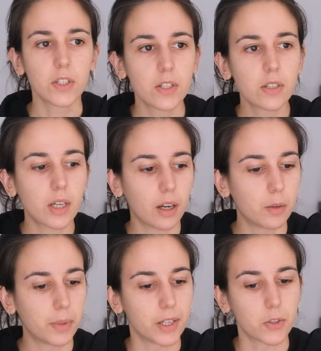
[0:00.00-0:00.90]
This is the kind
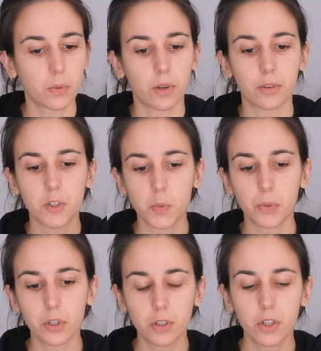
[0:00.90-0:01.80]
of place where this
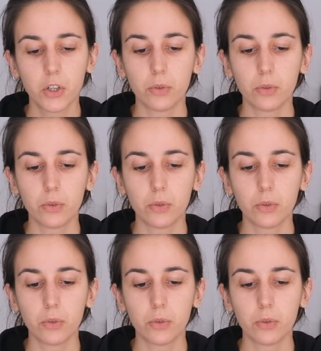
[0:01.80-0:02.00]
book